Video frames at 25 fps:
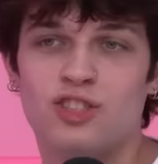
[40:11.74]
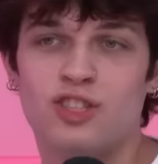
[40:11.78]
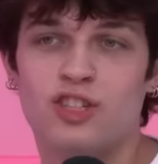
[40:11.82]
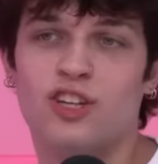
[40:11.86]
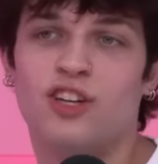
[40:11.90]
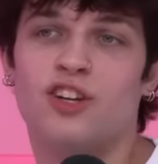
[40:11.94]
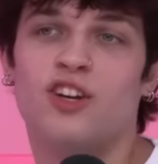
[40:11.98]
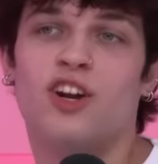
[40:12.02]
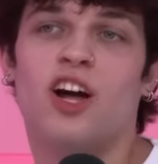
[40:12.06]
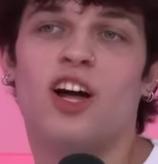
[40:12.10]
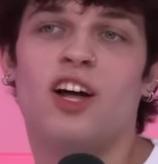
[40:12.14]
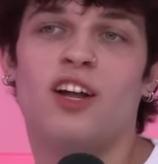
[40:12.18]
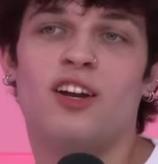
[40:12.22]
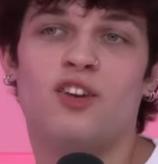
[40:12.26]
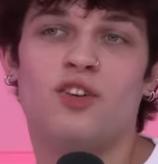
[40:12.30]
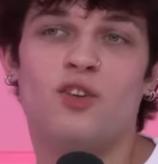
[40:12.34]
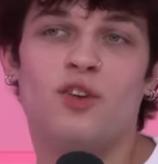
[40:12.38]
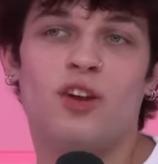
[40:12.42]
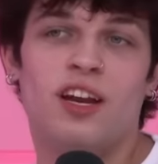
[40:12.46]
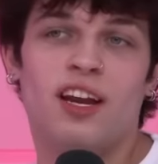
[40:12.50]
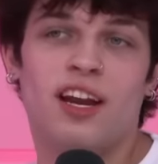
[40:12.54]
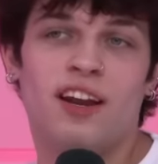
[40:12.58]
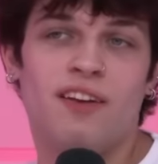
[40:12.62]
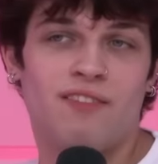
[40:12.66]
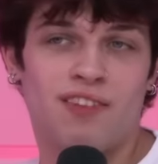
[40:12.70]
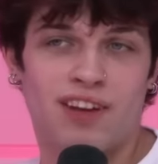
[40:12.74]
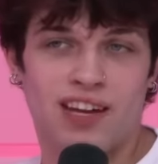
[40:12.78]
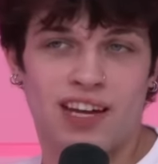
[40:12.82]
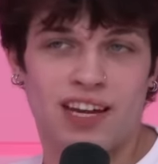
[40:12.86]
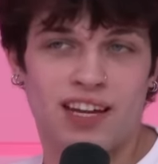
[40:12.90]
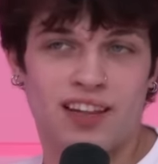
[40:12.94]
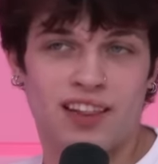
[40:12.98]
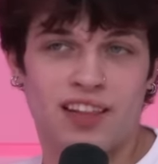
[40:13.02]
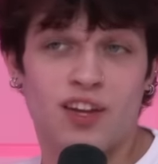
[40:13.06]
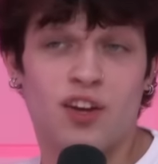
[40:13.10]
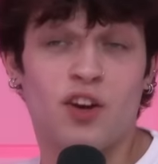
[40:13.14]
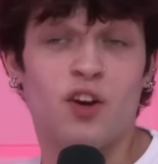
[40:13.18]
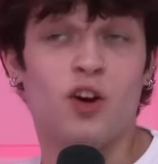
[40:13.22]
So you're not you didn't invent
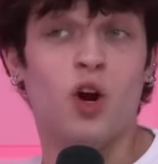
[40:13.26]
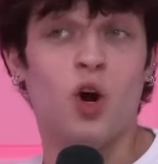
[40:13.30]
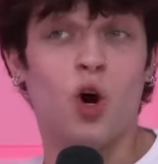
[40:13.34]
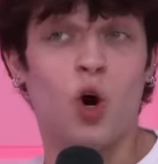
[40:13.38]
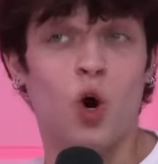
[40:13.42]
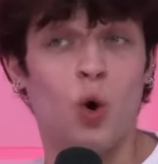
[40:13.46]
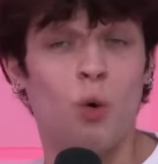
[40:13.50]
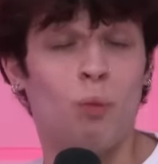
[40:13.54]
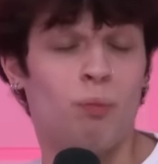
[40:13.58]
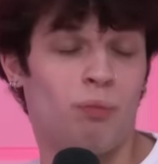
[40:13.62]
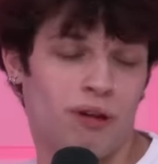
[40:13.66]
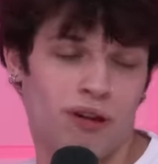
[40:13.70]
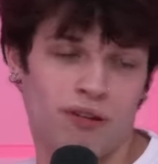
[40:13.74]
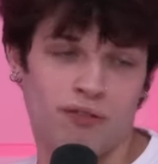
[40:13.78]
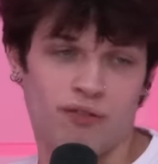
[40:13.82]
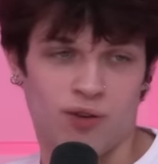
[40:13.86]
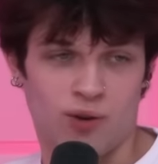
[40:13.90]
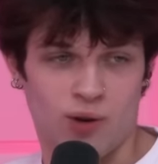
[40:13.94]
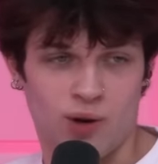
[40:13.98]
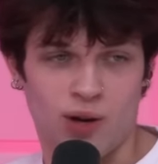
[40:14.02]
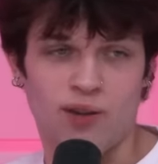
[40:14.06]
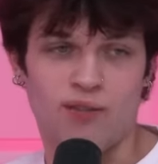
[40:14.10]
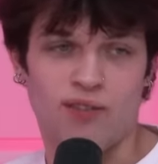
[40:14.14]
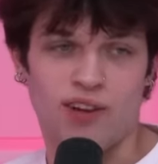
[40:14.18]
anything. You're hoping for. That's